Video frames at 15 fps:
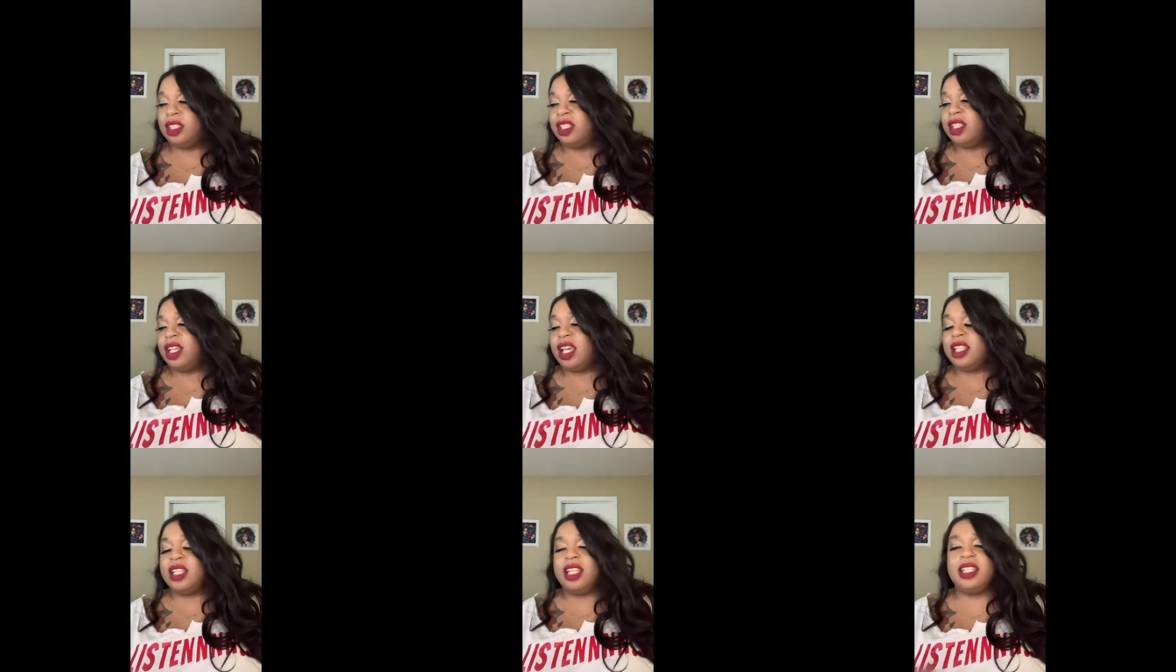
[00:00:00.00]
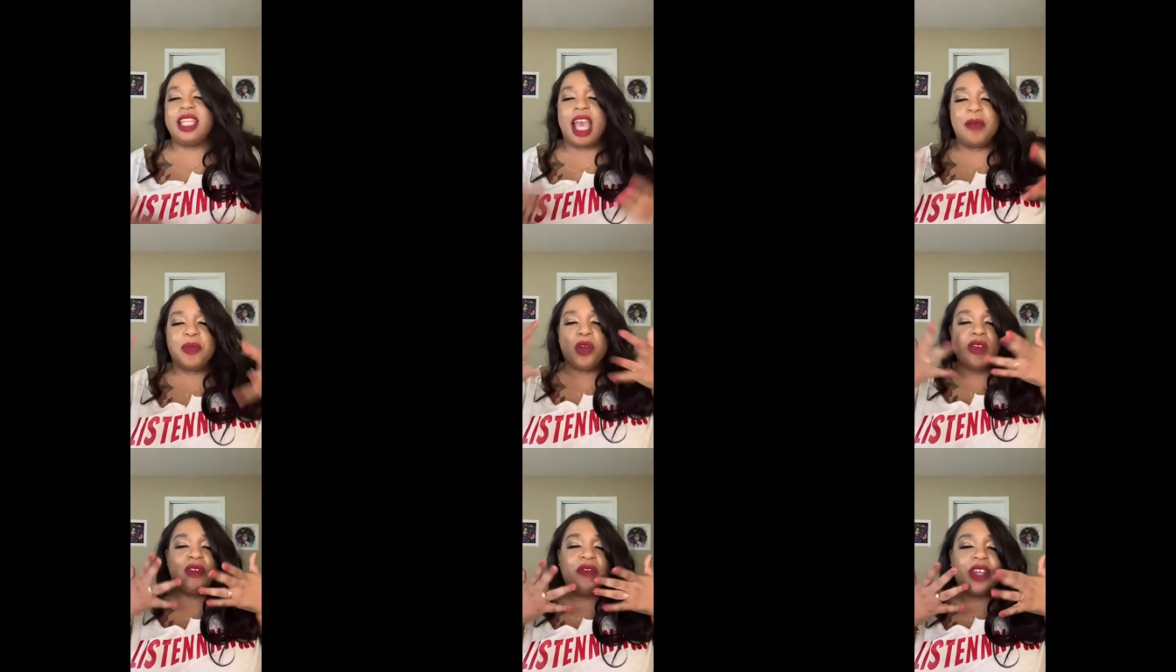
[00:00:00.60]
and they tap
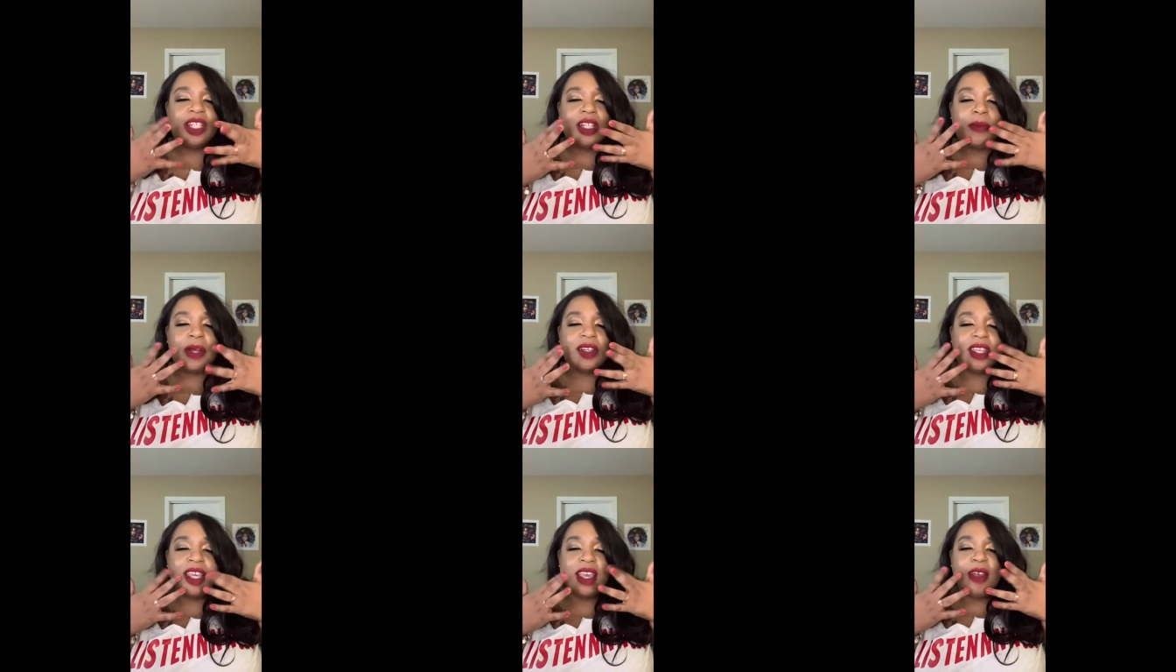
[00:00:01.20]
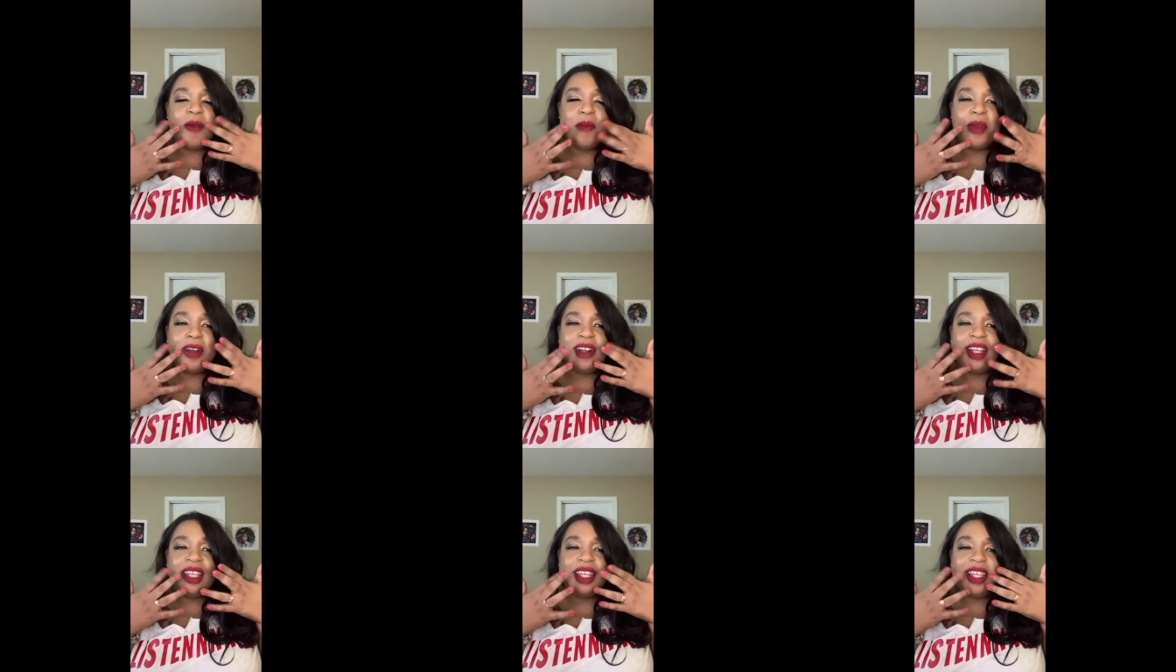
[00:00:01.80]
her on the face, talk about
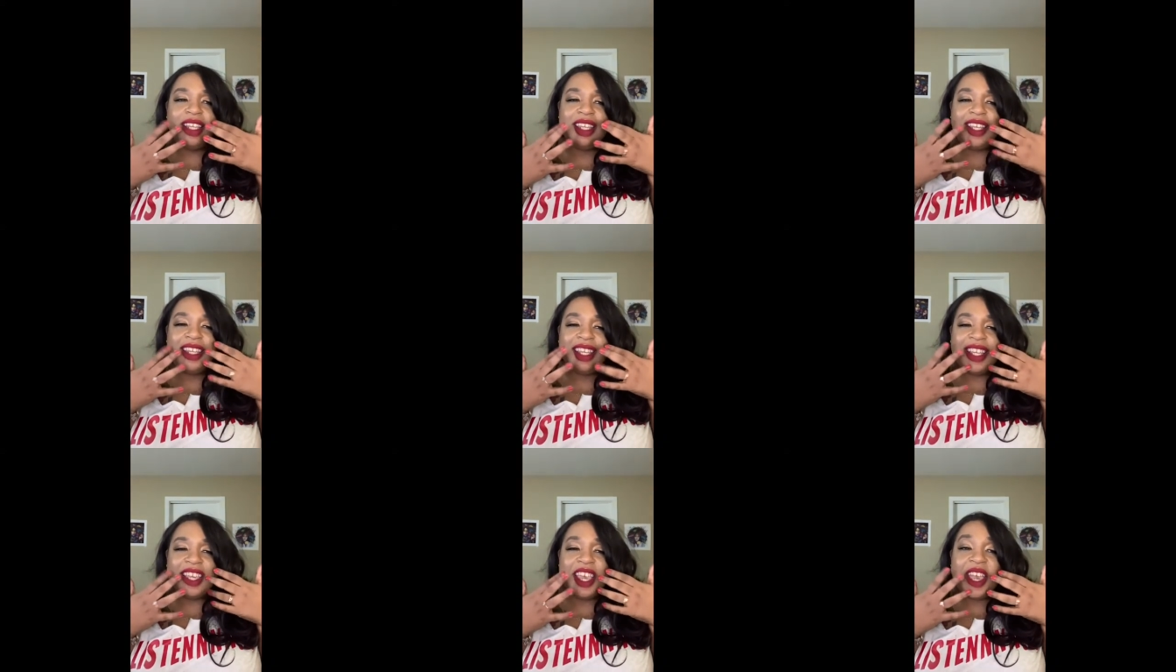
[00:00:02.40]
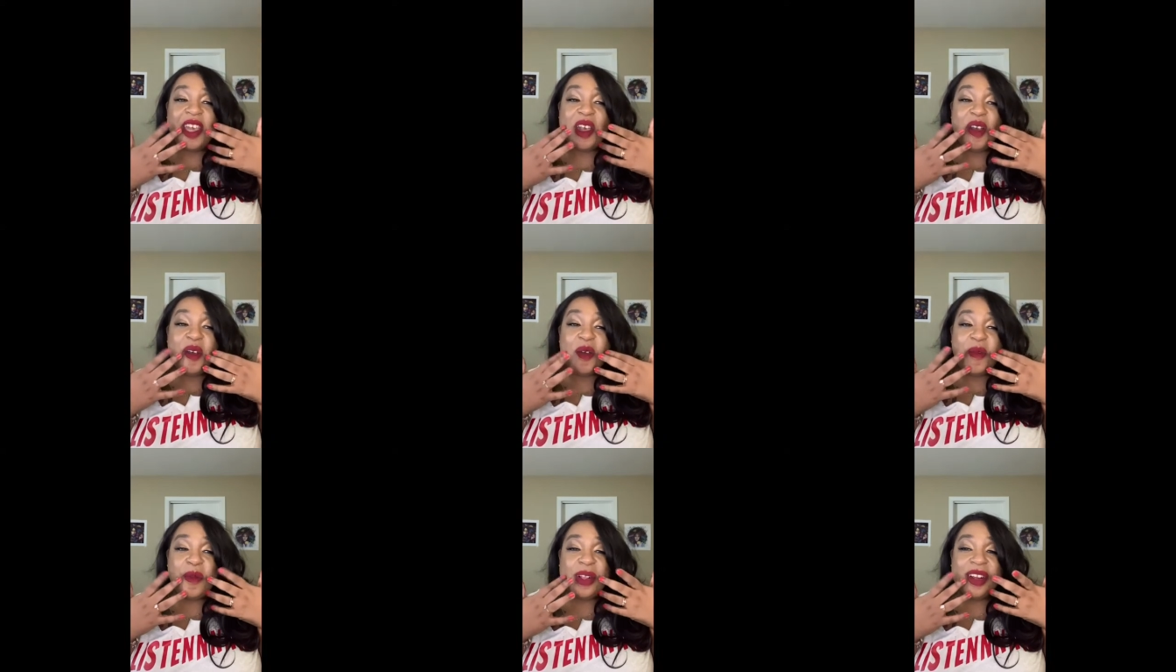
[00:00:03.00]
Kimberly,
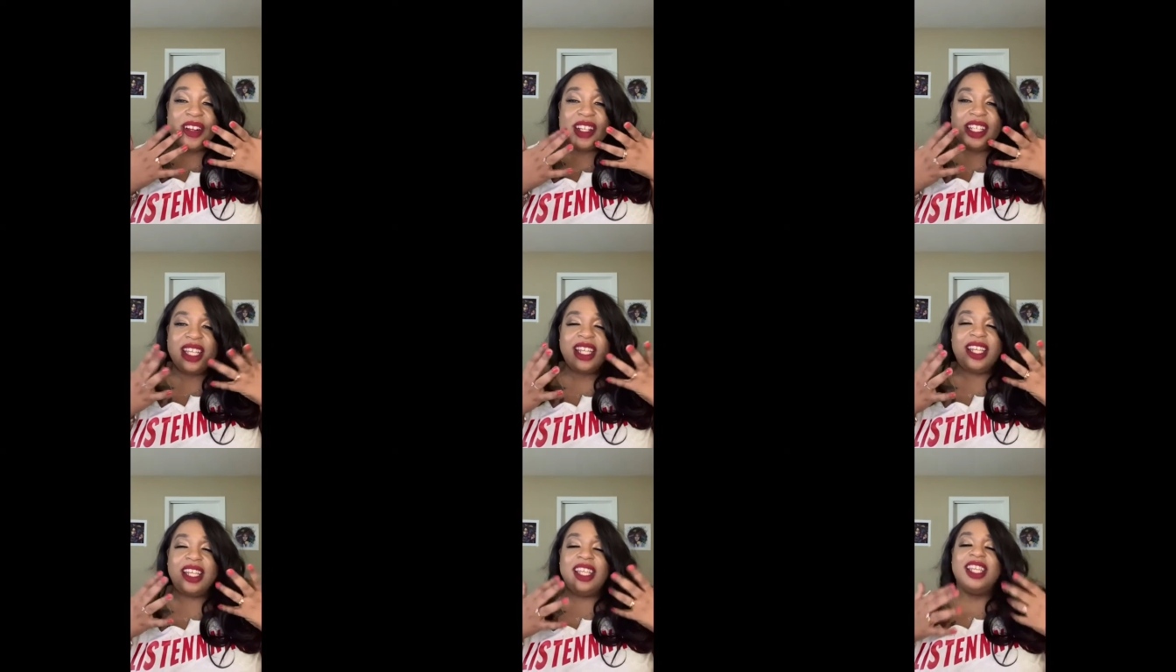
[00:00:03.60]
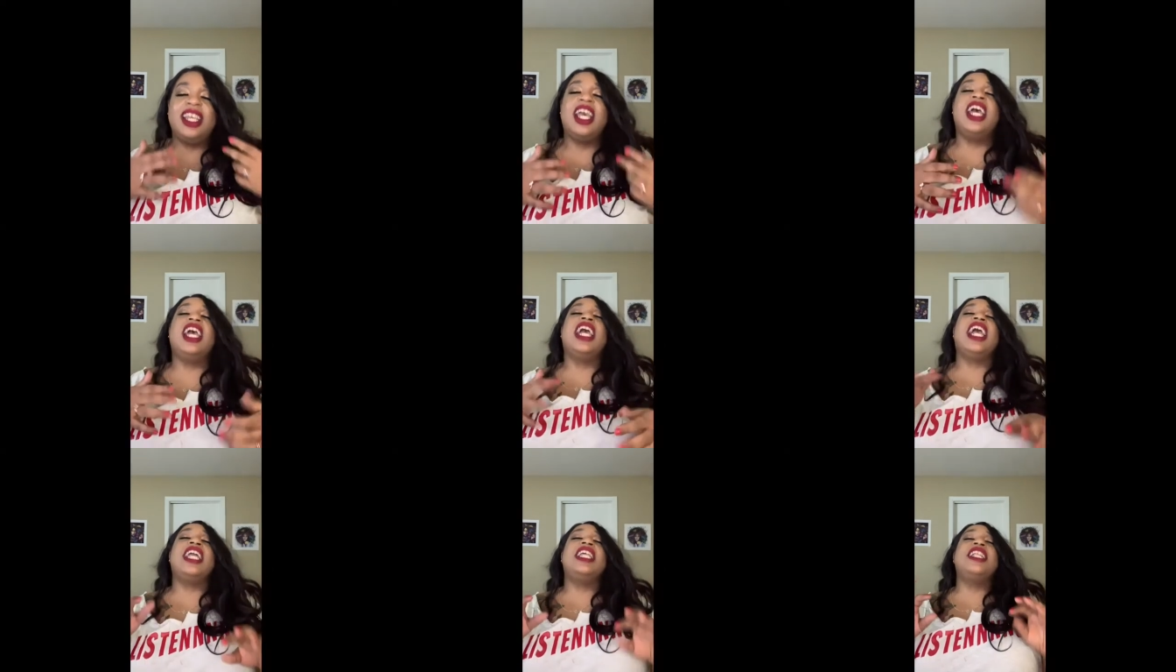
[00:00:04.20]
Kimberly.
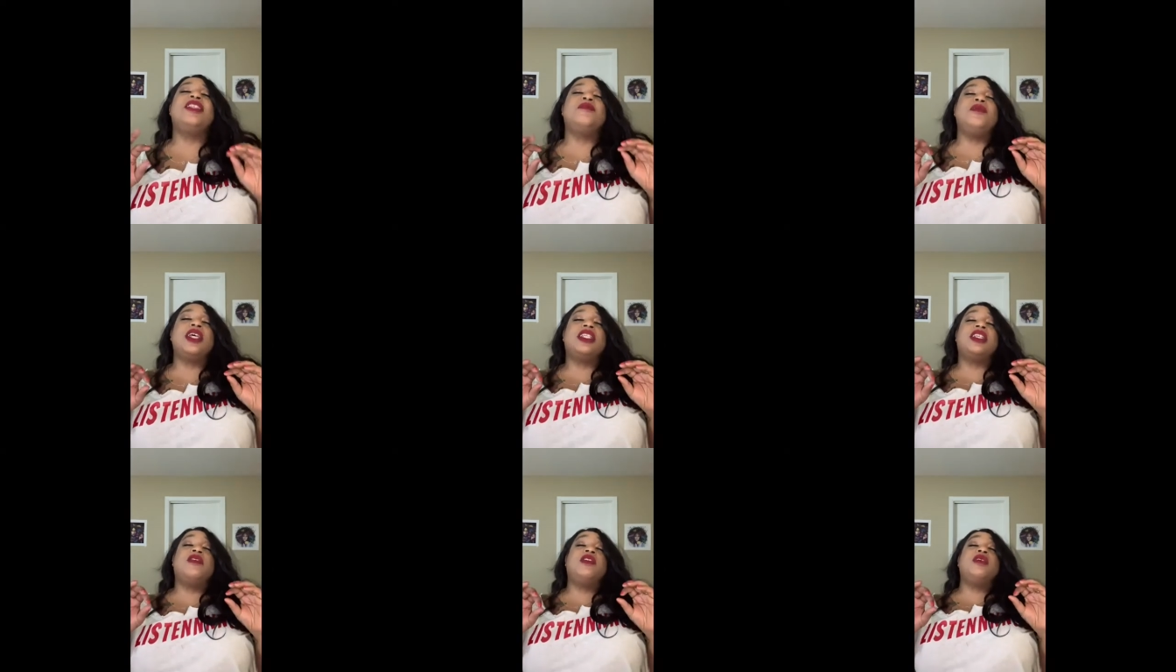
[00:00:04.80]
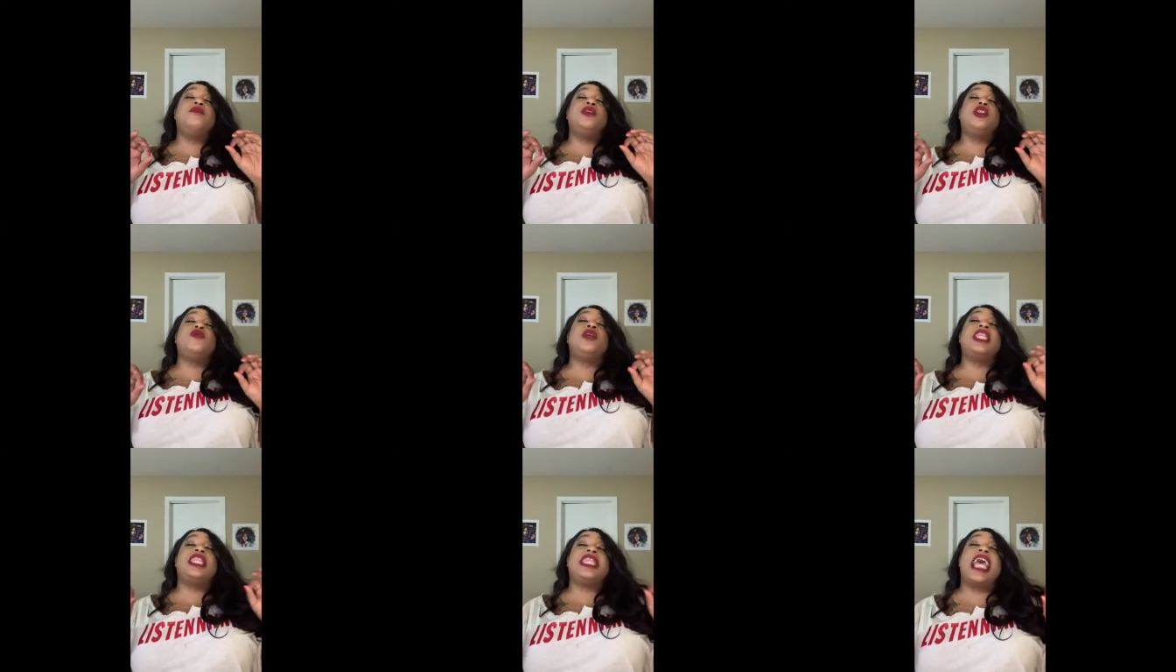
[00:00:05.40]
And in the midst of them
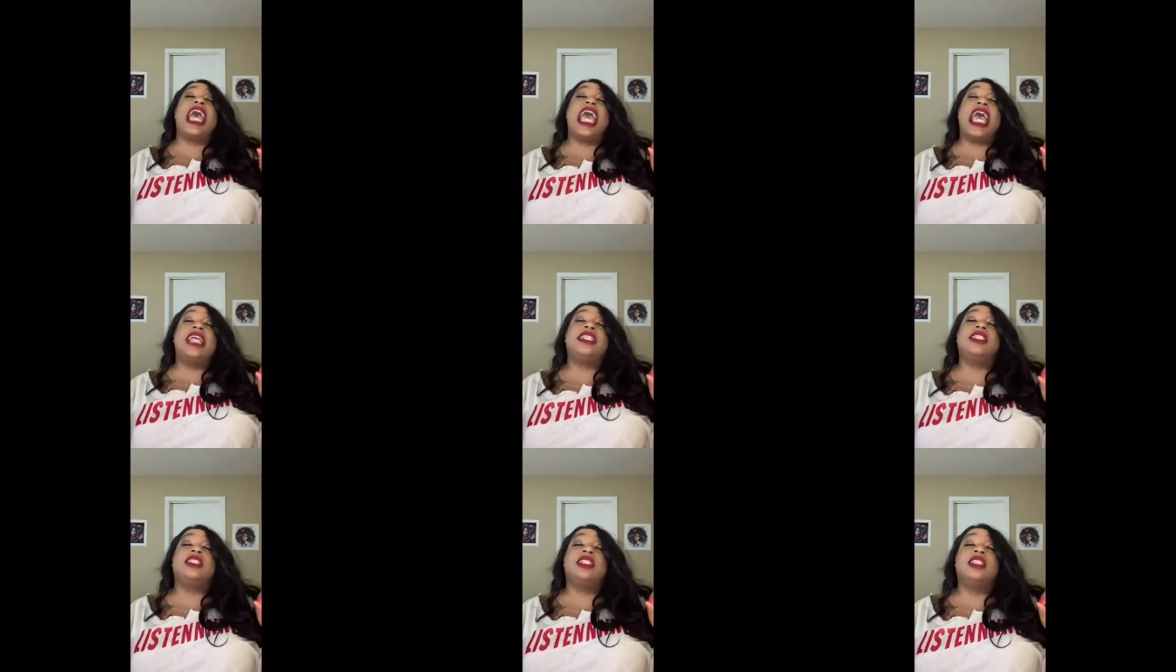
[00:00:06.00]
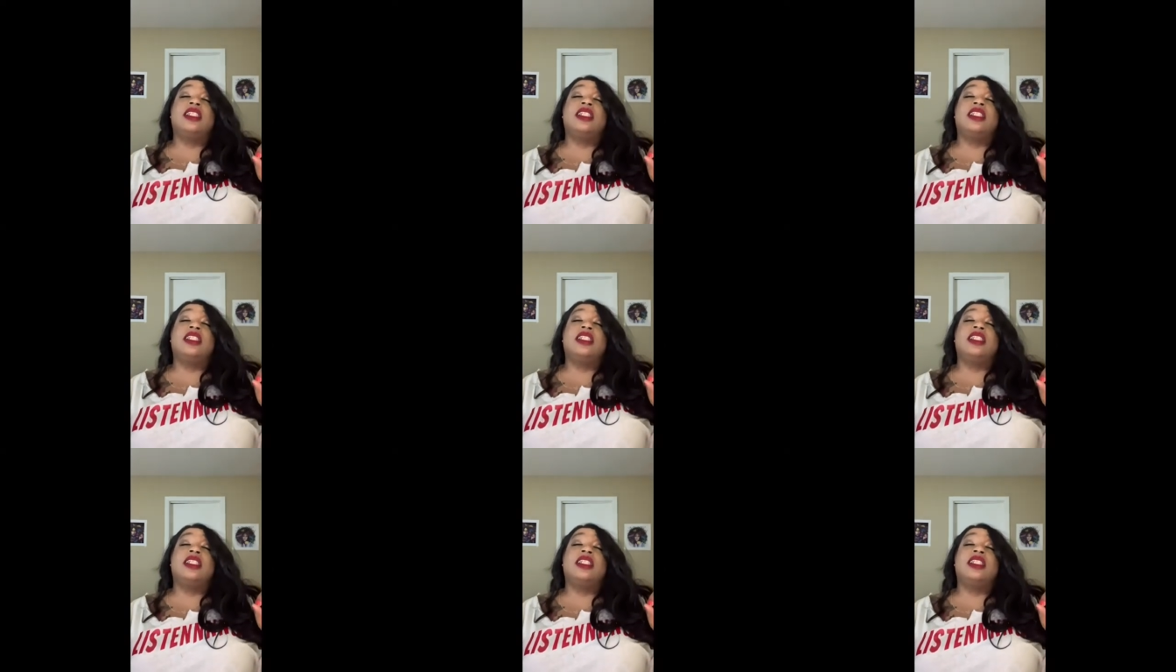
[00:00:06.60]
doing that,